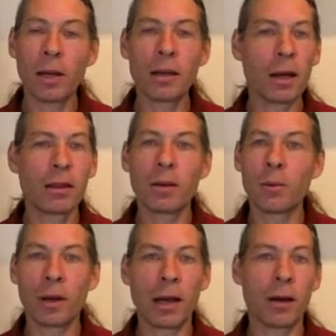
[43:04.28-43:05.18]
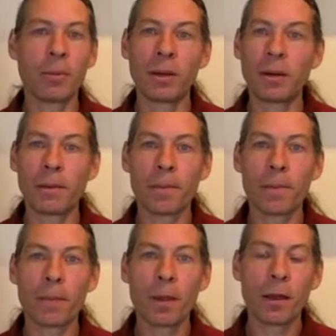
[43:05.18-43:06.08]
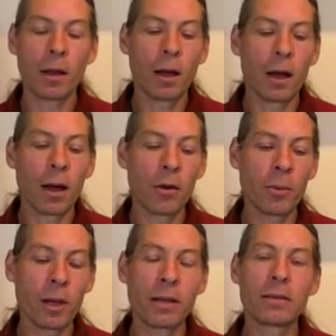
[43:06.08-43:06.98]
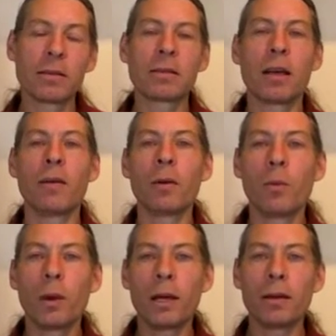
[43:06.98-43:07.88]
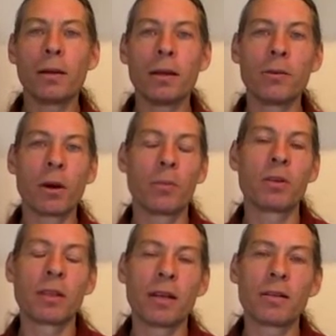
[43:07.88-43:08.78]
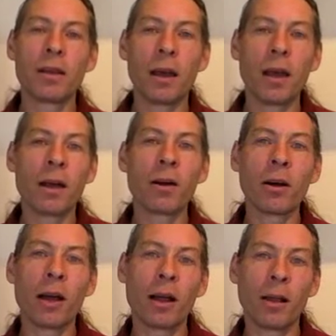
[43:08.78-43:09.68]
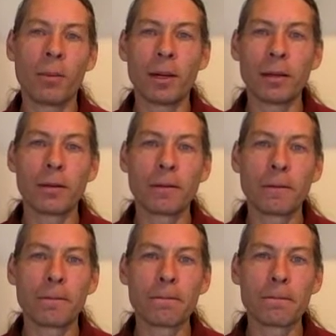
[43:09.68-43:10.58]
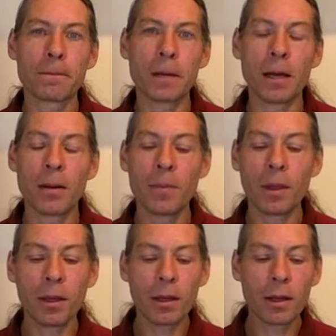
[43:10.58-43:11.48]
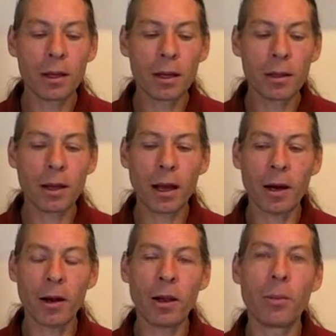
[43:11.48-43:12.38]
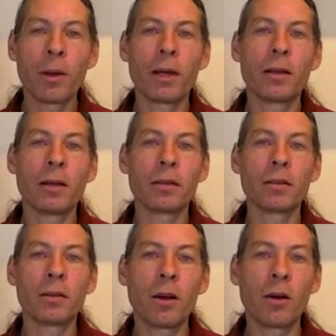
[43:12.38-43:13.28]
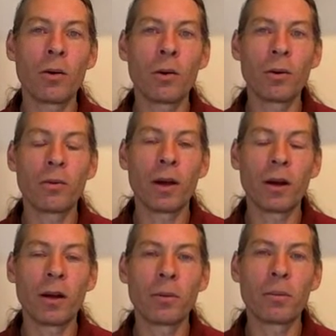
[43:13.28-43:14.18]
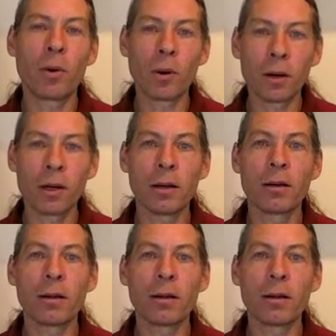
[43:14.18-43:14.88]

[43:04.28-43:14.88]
nothing would have happened. Hanuman is the son of the wind. He represents the air element, okay? The air element is so very important